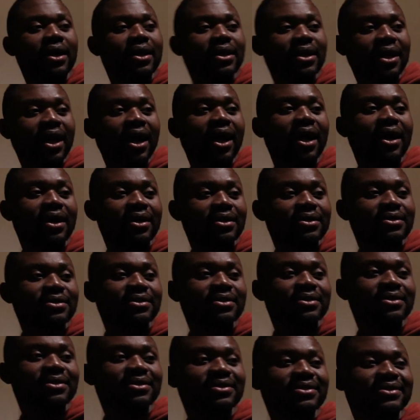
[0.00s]
Yeah.
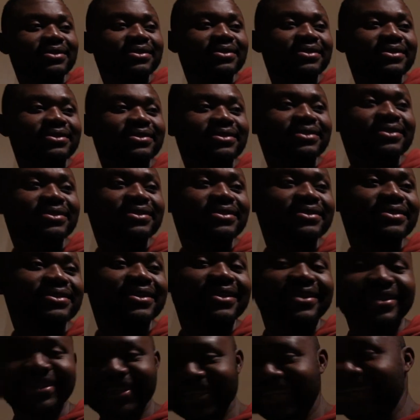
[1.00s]
I got it.
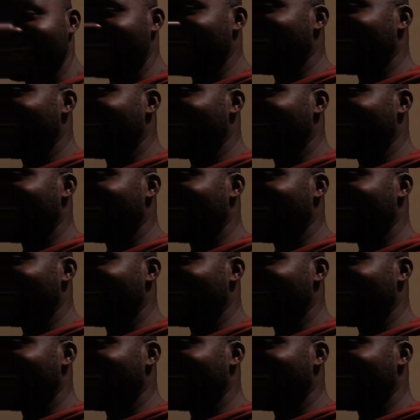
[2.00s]
Okay.